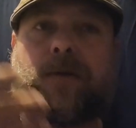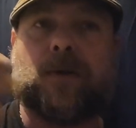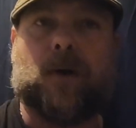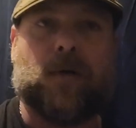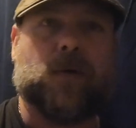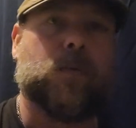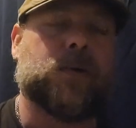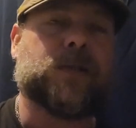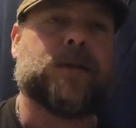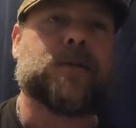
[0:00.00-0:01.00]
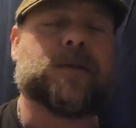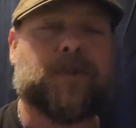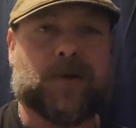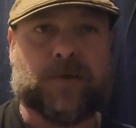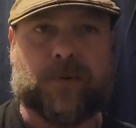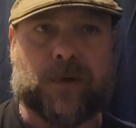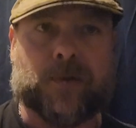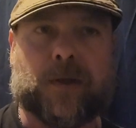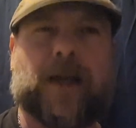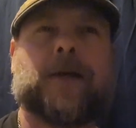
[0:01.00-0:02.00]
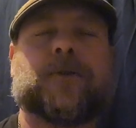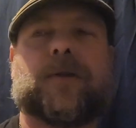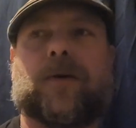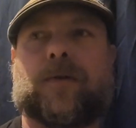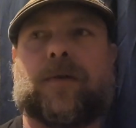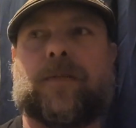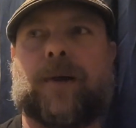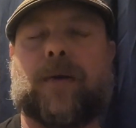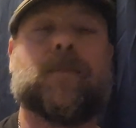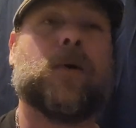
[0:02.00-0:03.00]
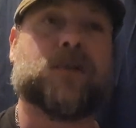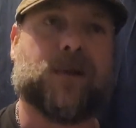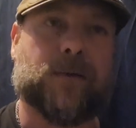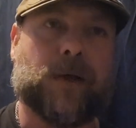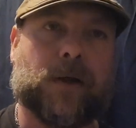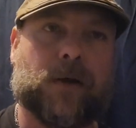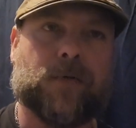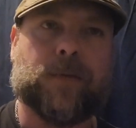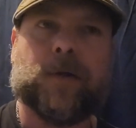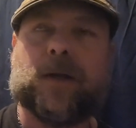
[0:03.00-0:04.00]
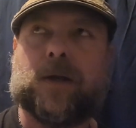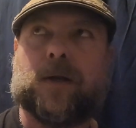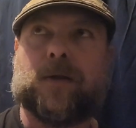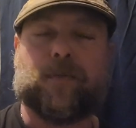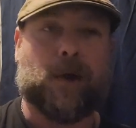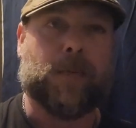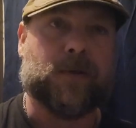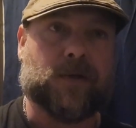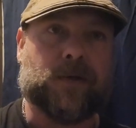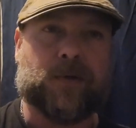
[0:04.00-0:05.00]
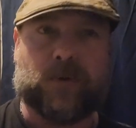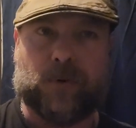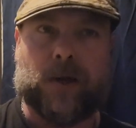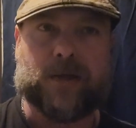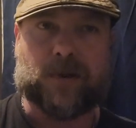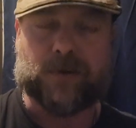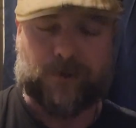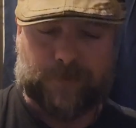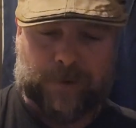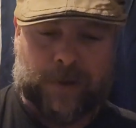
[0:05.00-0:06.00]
so all of our whiskeys at Spirits of French Lick actually go into the barrel. Most of them, not all of them. The bourbons all do. The ryes all do.